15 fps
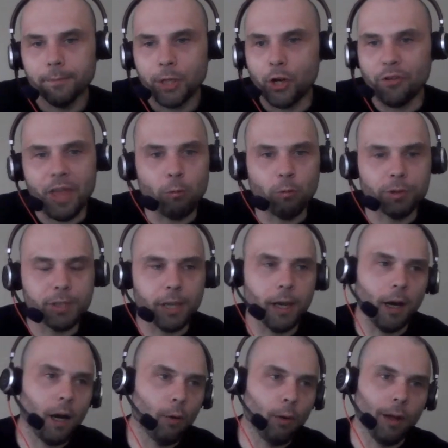You know, they will say,
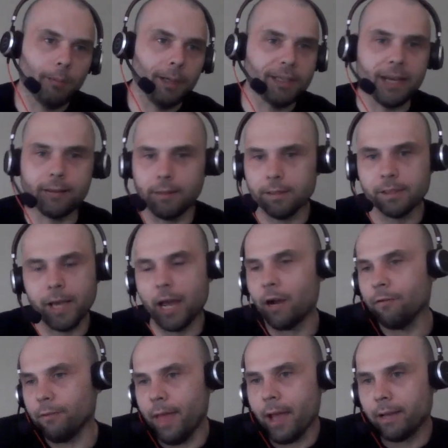oh, well, I'm going to take this guy
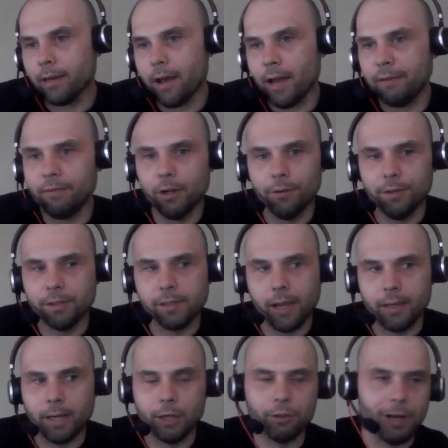over that guy, even though this
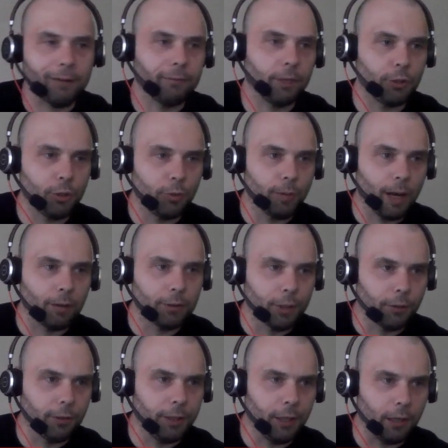guy got drafted 2 rounds
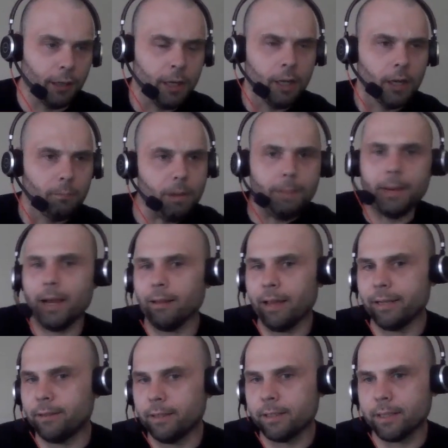earlier. Maybe I
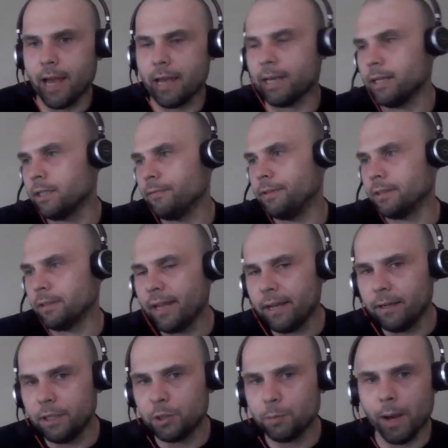like this guy because of his
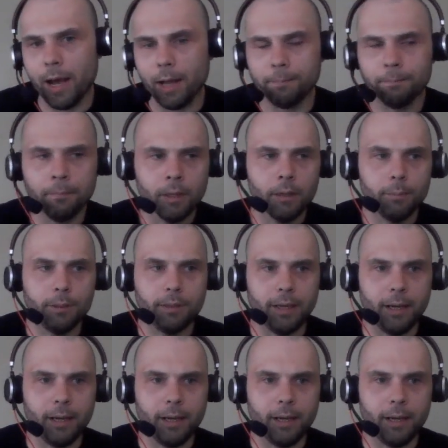landing spot, but